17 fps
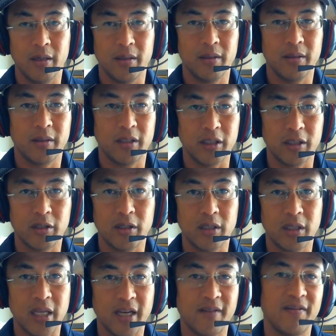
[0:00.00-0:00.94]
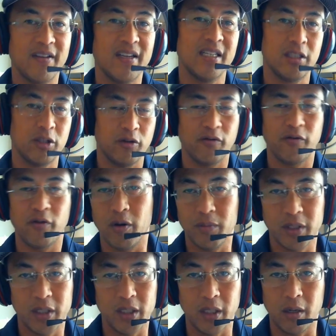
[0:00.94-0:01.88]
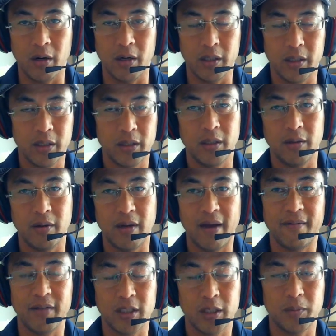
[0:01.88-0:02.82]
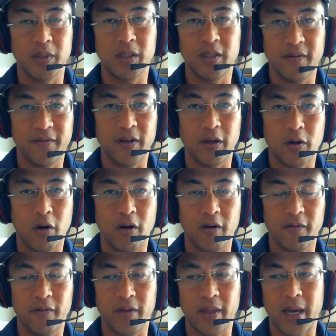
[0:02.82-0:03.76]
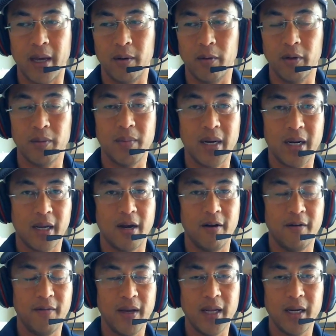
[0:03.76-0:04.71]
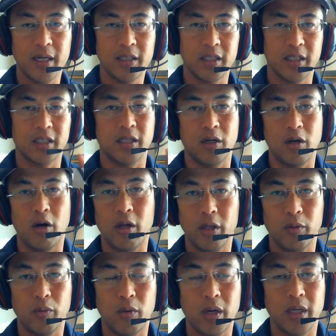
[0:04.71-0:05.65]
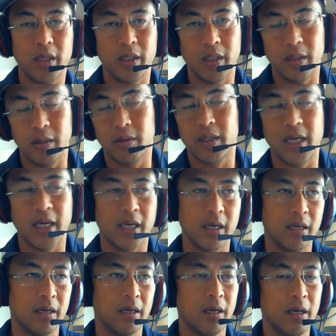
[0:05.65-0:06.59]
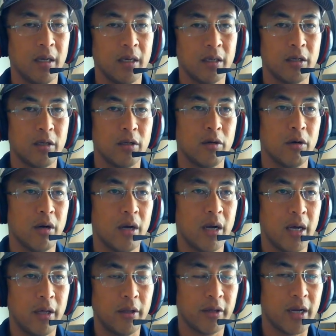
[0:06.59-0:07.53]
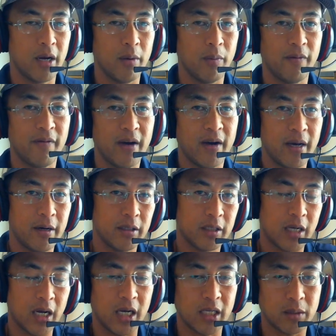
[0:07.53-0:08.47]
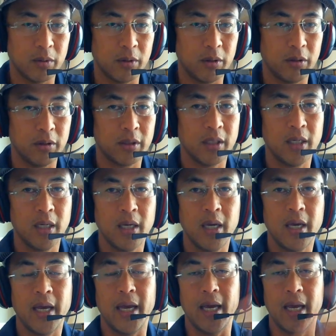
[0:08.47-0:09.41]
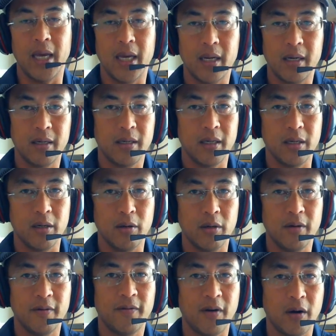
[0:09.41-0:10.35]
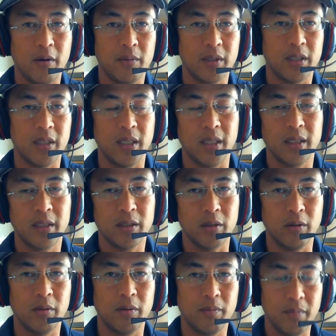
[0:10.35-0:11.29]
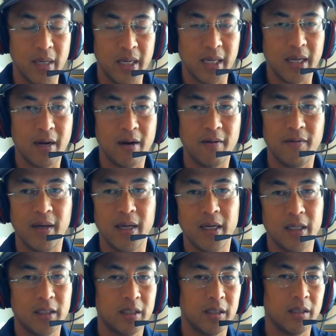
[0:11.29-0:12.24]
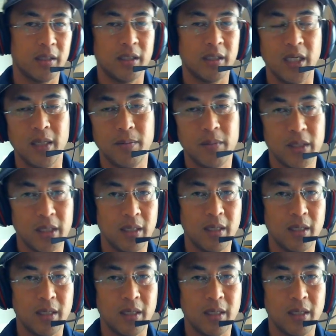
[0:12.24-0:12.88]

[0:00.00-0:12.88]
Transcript: just think of it as your pharmacy card. You have a specific card for that. With Medicare Advantage, it's an all-in-one. You take it to your healthcare providers, hospitals, and your pharmacy. So Medicare Advantage seems